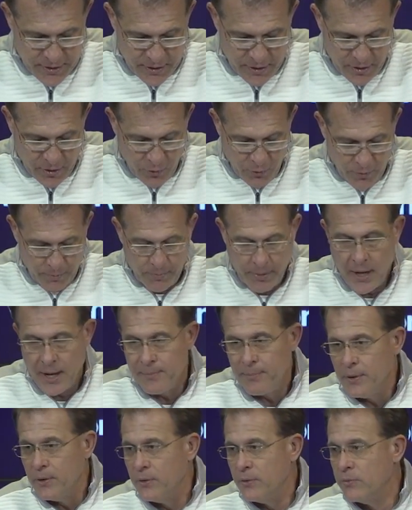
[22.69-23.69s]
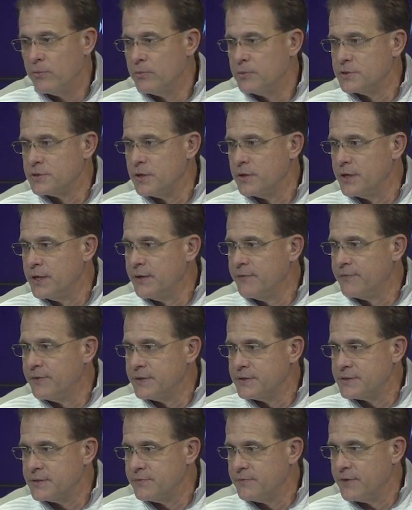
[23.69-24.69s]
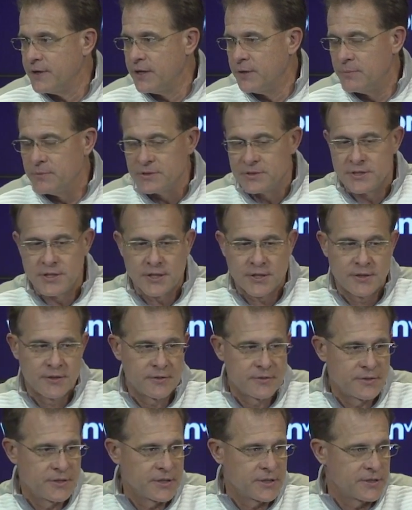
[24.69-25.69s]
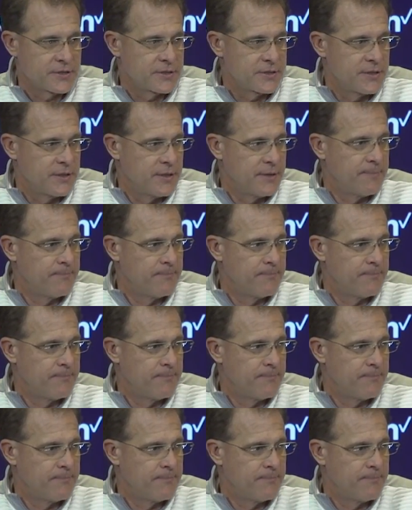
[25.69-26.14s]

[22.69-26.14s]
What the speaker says: Owen Popo was our defensive helmet sticker, six